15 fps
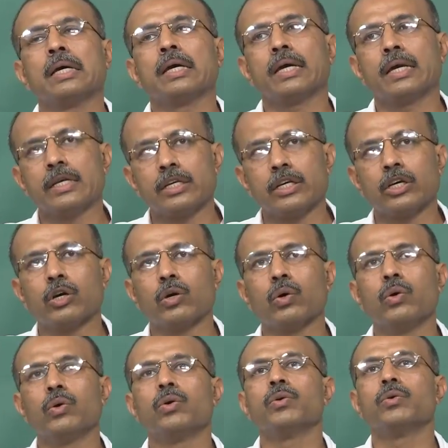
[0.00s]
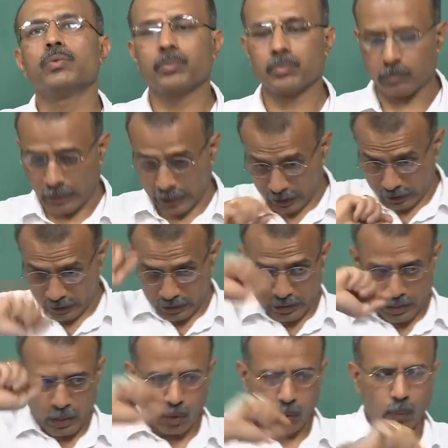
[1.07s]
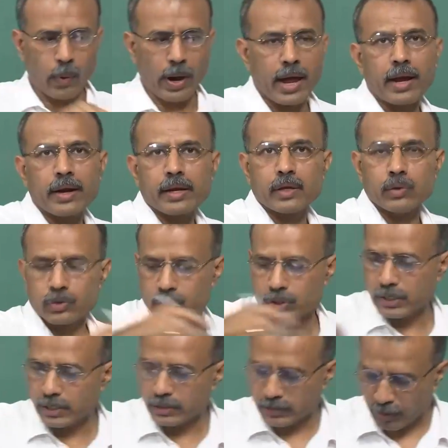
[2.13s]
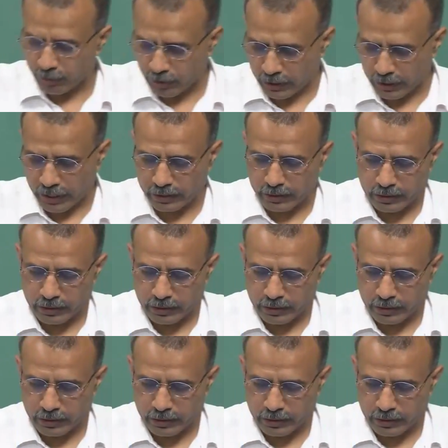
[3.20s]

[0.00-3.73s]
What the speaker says: indigo, like where you see something like